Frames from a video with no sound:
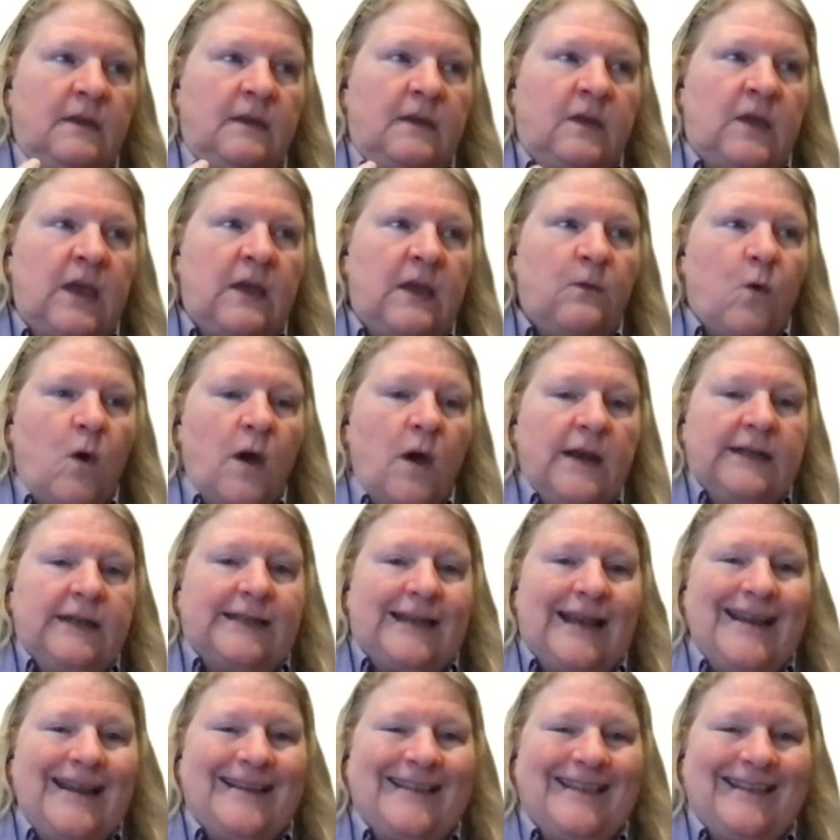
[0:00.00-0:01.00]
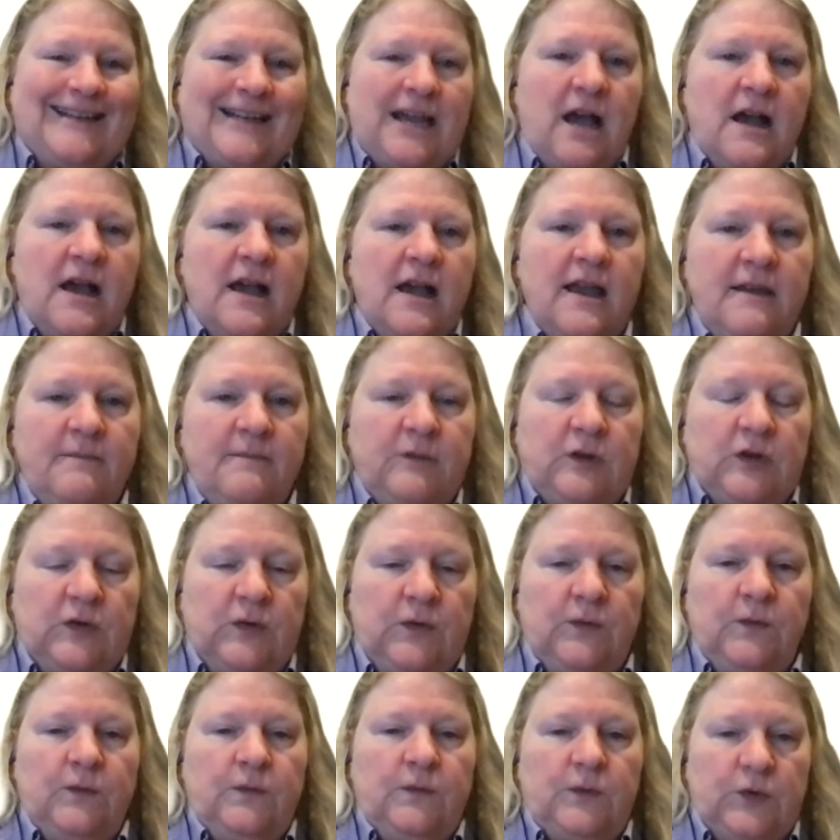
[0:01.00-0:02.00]
want to take the time
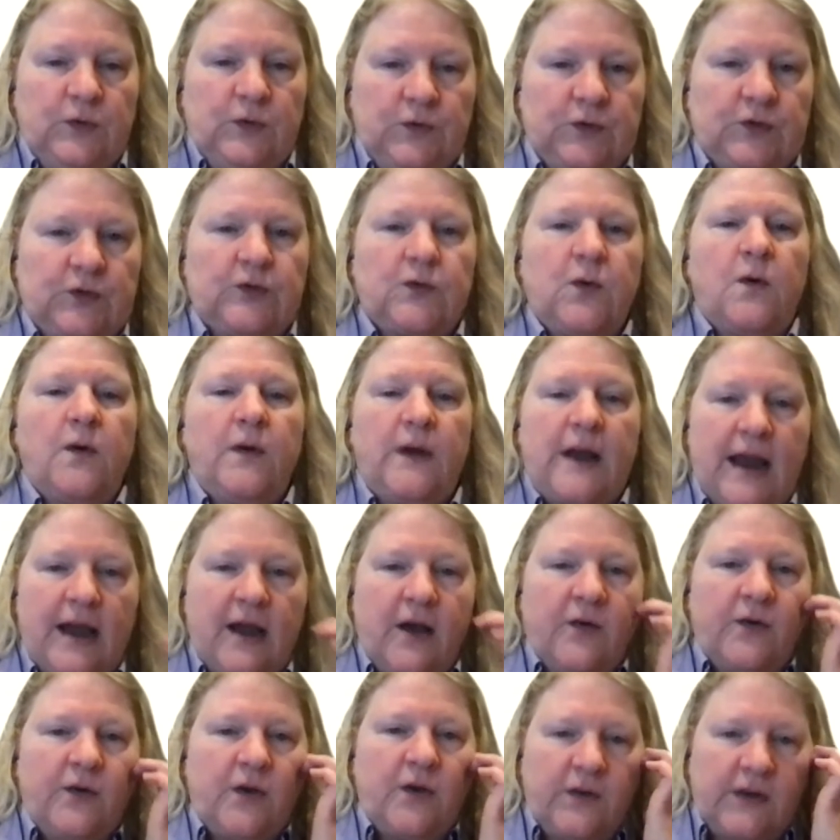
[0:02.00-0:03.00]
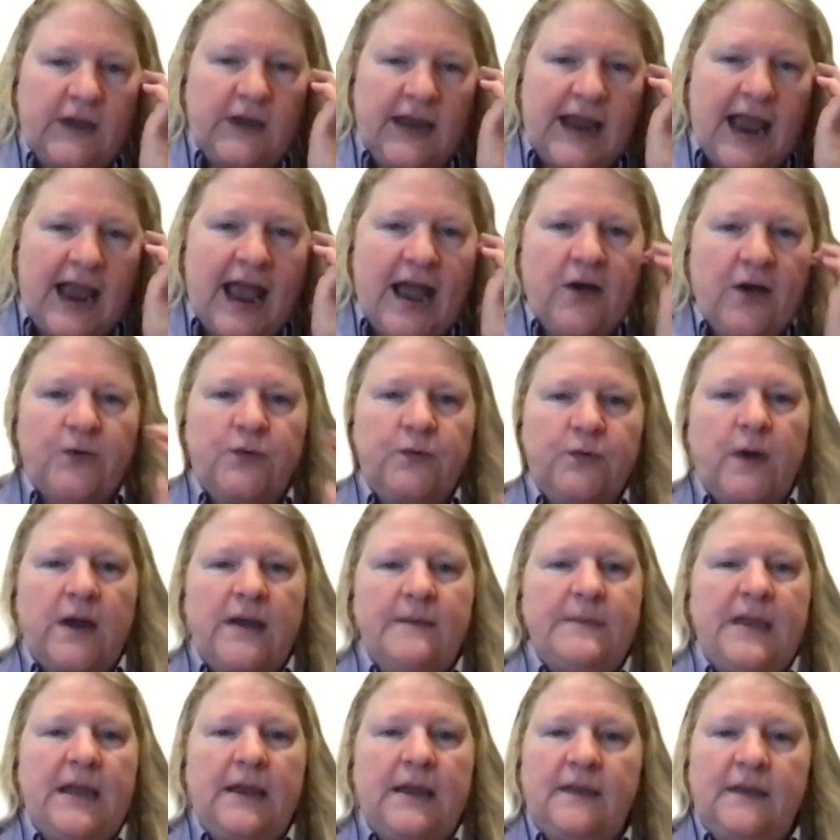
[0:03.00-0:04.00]
to sort out, okay, how do I
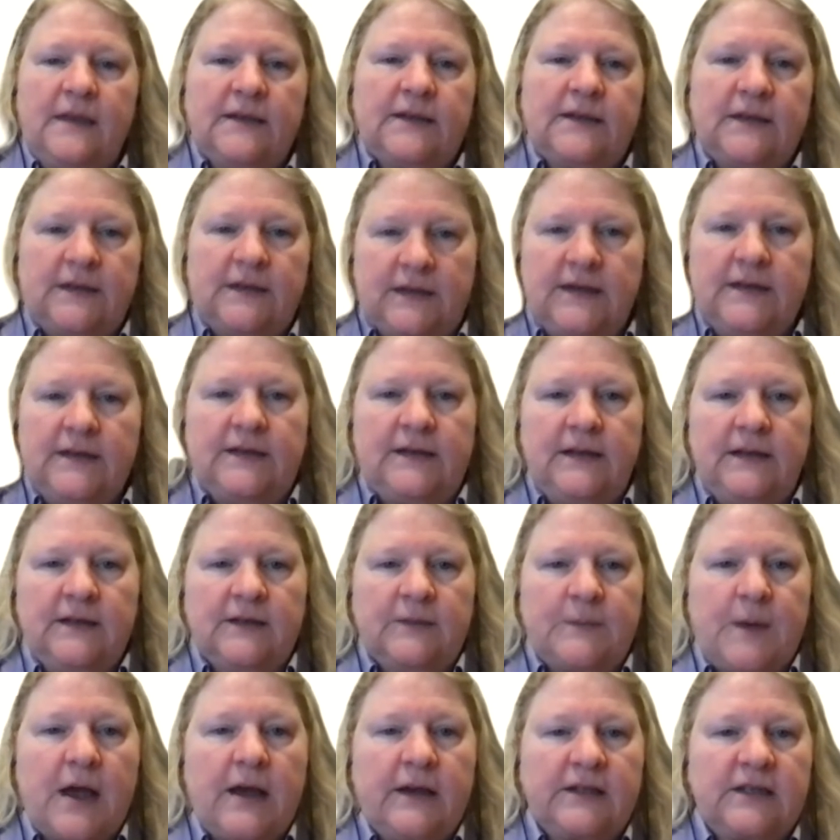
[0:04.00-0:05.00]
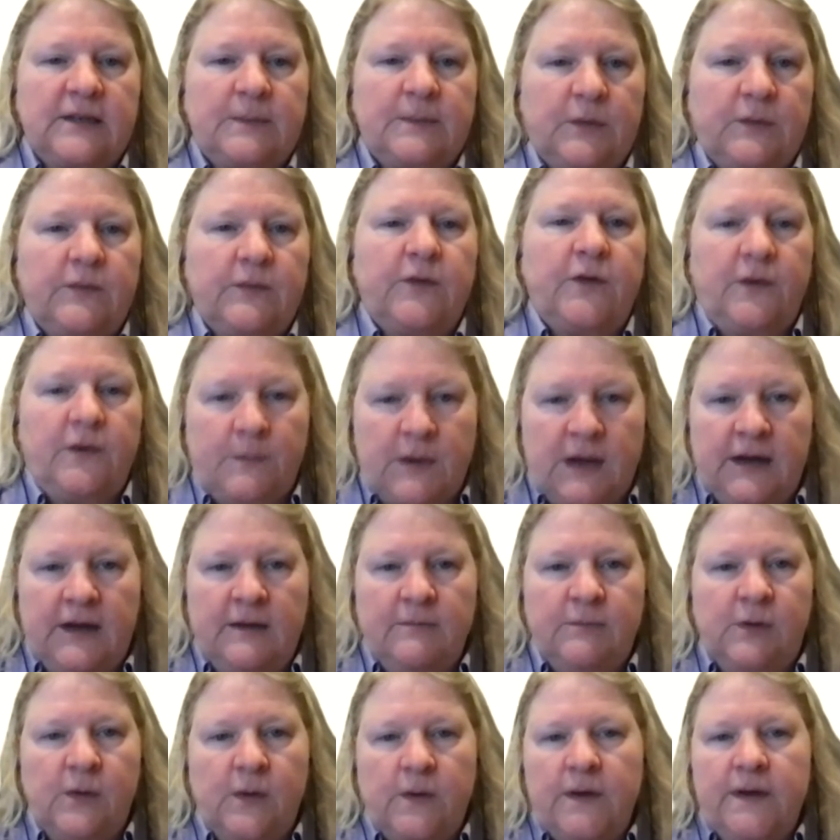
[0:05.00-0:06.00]
make this as easy as possible for my
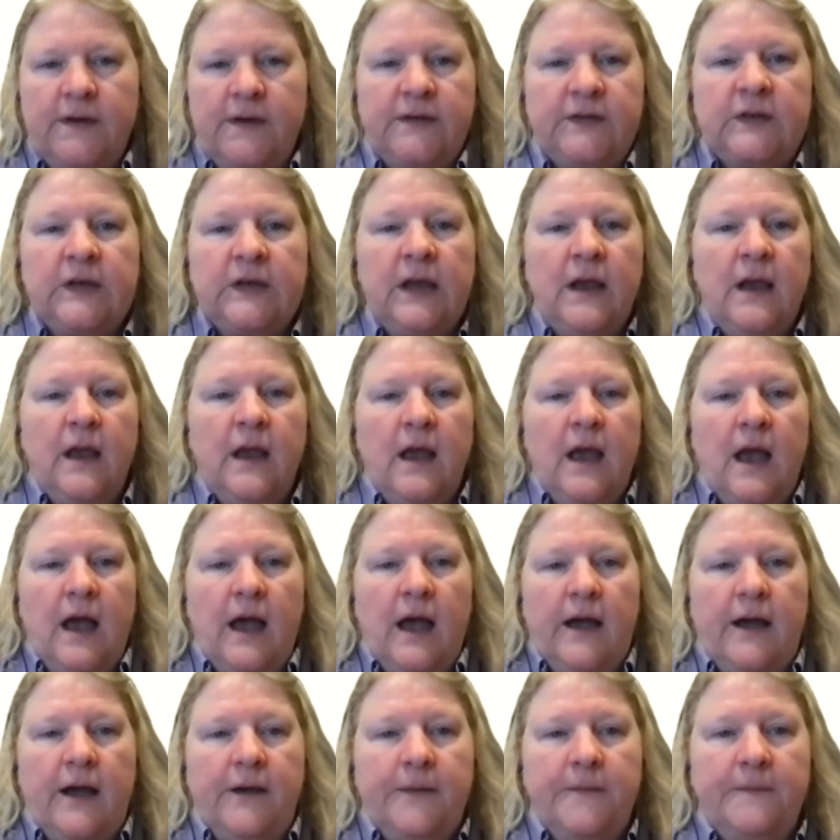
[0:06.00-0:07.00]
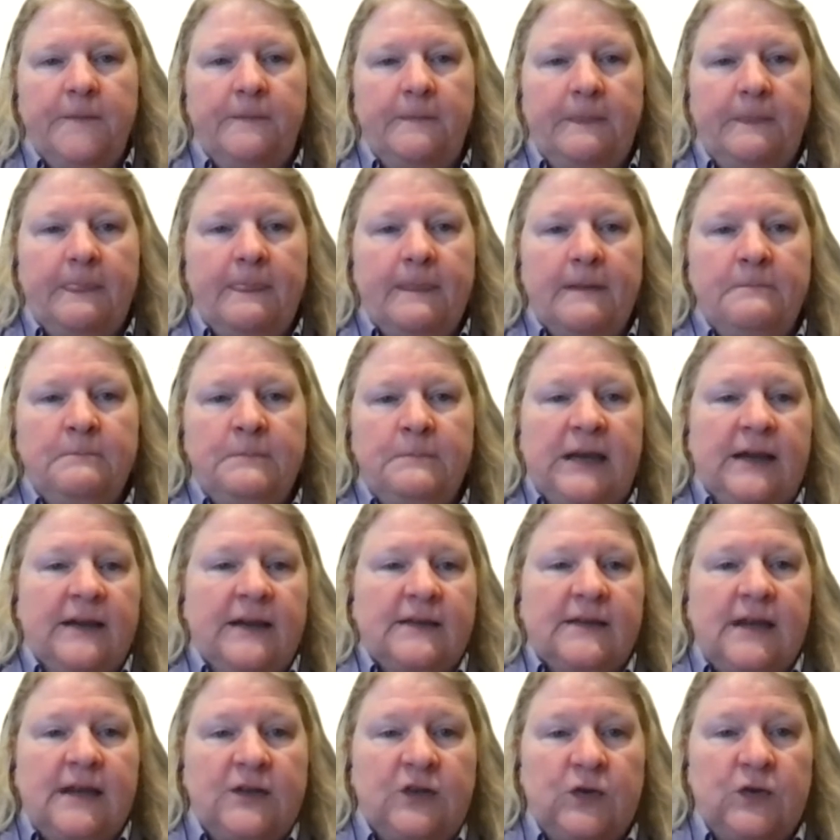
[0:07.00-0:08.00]
employees?
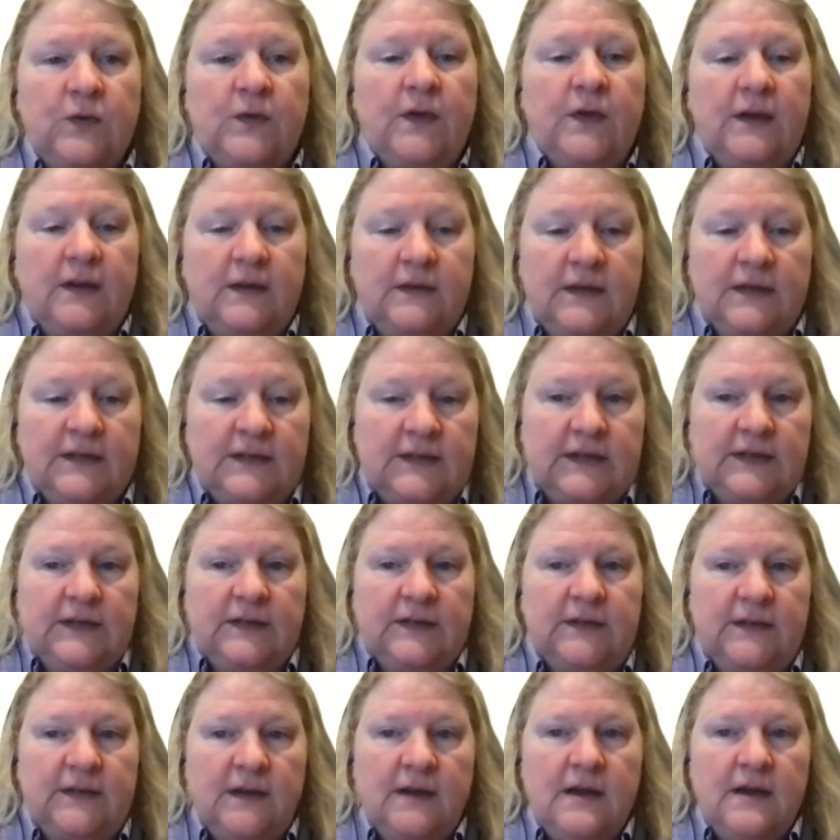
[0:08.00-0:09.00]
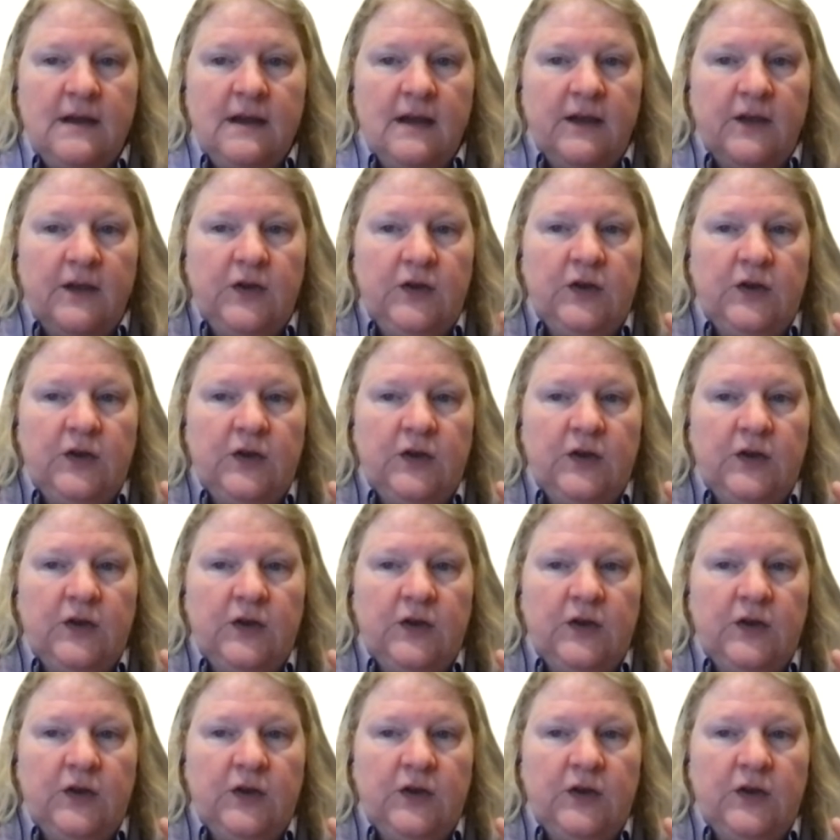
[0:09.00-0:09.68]
Because I do think this is, you